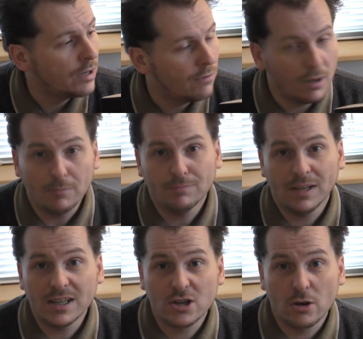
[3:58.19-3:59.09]
Well,
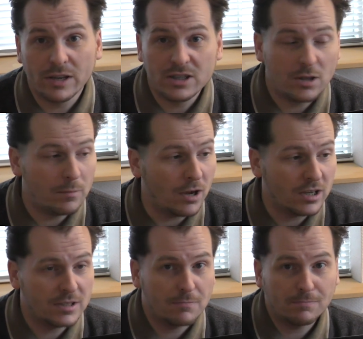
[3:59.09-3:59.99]
let's go into the
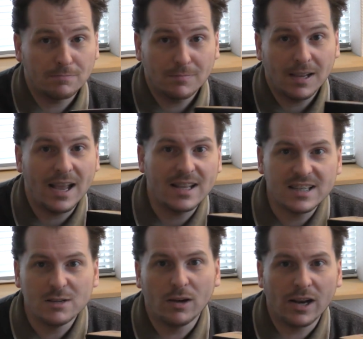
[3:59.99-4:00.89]
box and
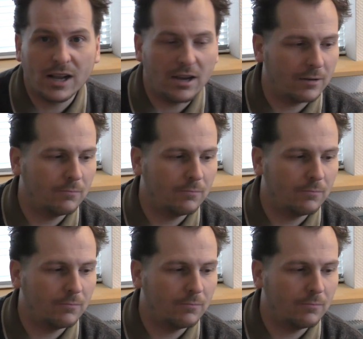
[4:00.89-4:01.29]
see what I got.